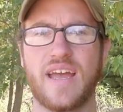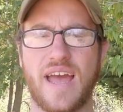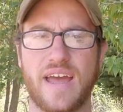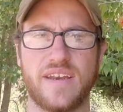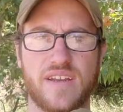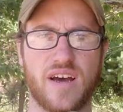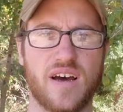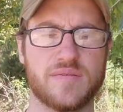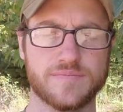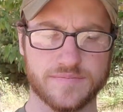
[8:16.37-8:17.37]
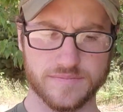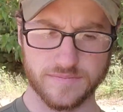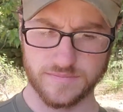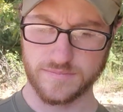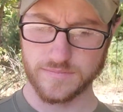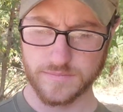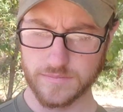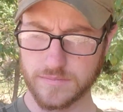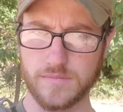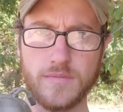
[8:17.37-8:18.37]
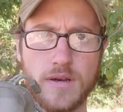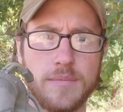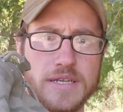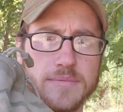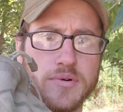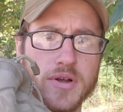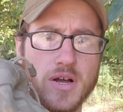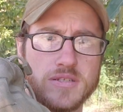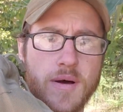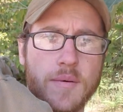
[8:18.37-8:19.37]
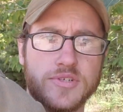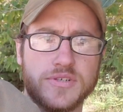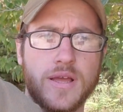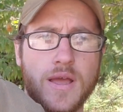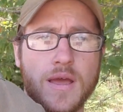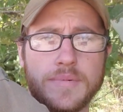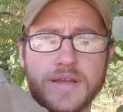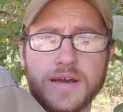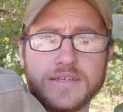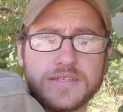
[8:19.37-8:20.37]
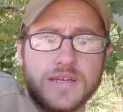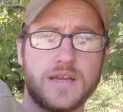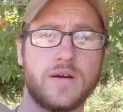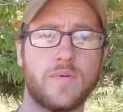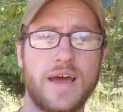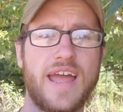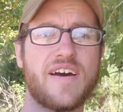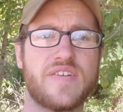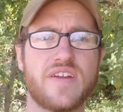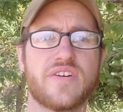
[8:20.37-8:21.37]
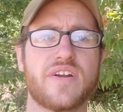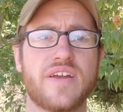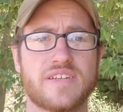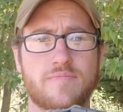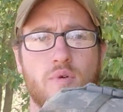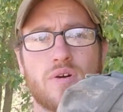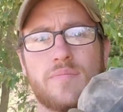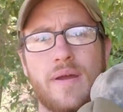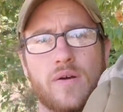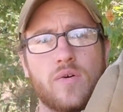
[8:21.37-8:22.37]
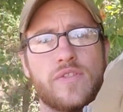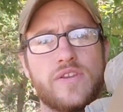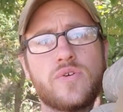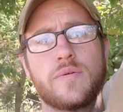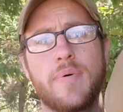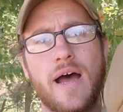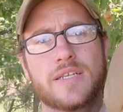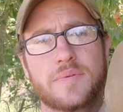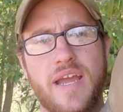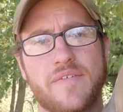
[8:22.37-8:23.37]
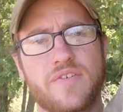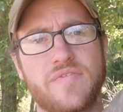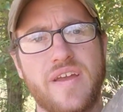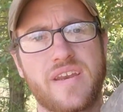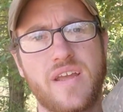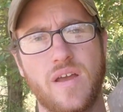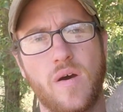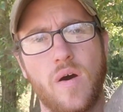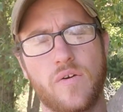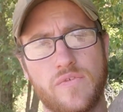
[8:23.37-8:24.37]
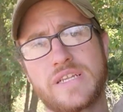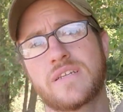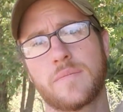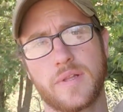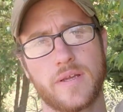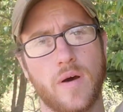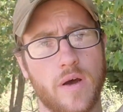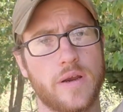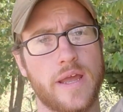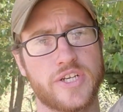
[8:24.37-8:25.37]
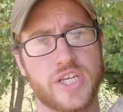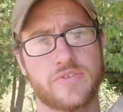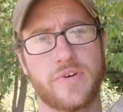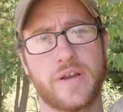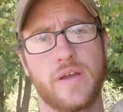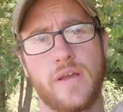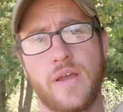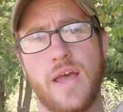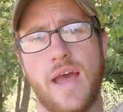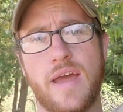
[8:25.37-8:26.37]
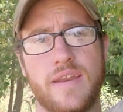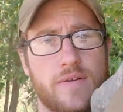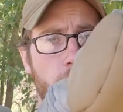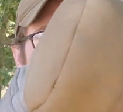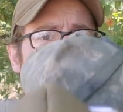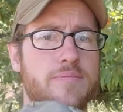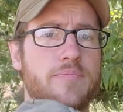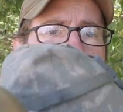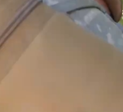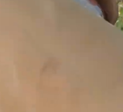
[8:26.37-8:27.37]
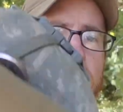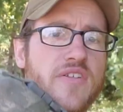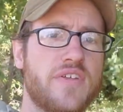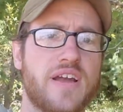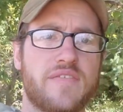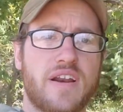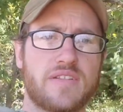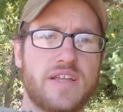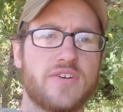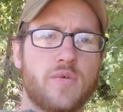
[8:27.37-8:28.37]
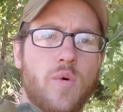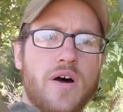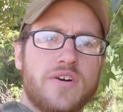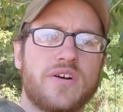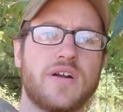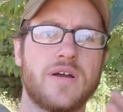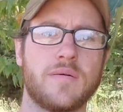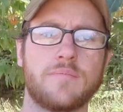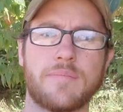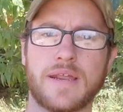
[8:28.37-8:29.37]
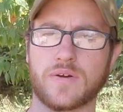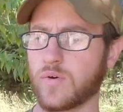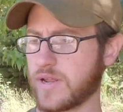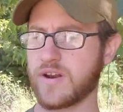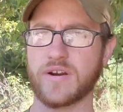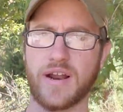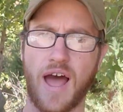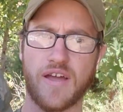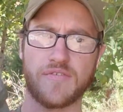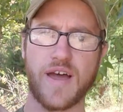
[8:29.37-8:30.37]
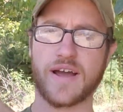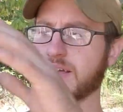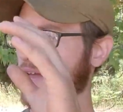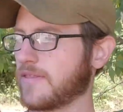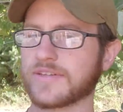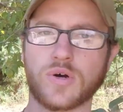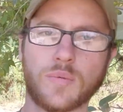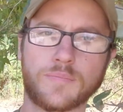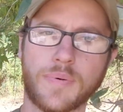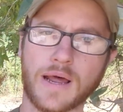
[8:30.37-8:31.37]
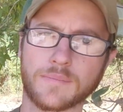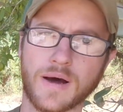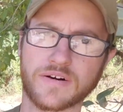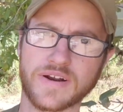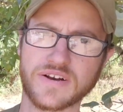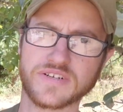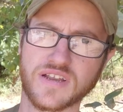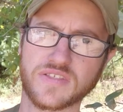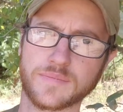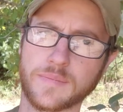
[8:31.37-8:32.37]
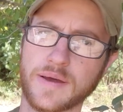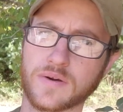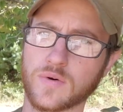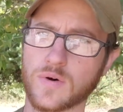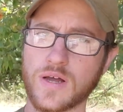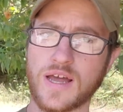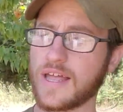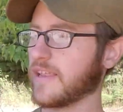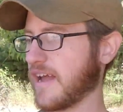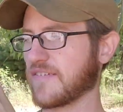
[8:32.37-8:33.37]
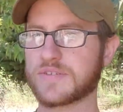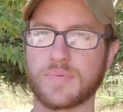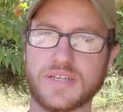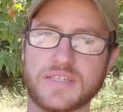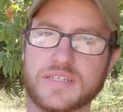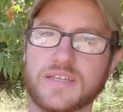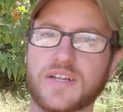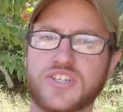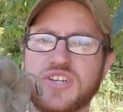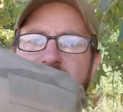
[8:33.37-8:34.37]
and but it's a pretty awesome option, because what I have here is more medical than you could possibly ever fit reasonably on a chest rig, and it weighs pretty much nothing. I've got a liter of water, medical here, and an IFAK. This whole bottom box right here is nothing but medical, and then I have splints and such